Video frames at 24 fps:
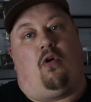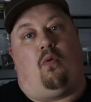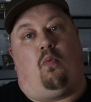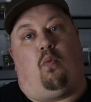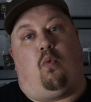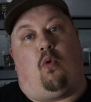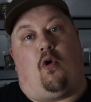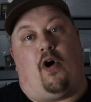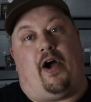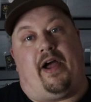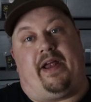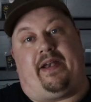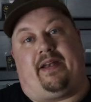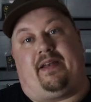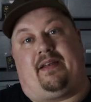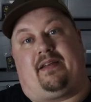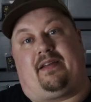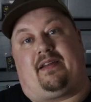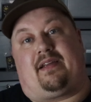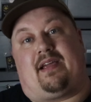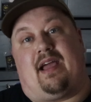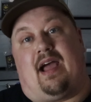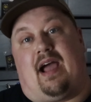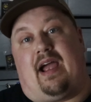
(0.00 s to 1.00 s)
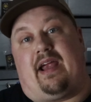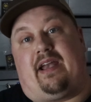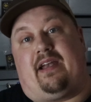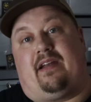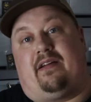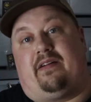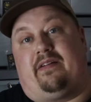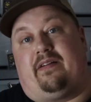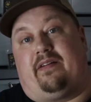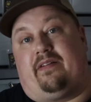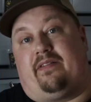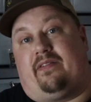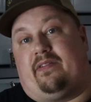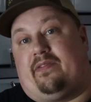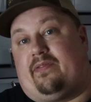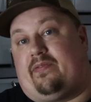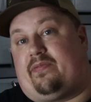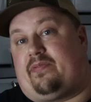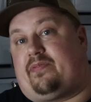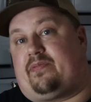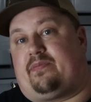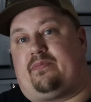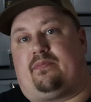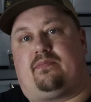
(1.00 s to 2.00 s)
what kind
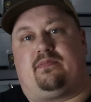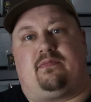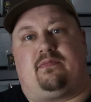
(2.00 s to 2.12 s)
of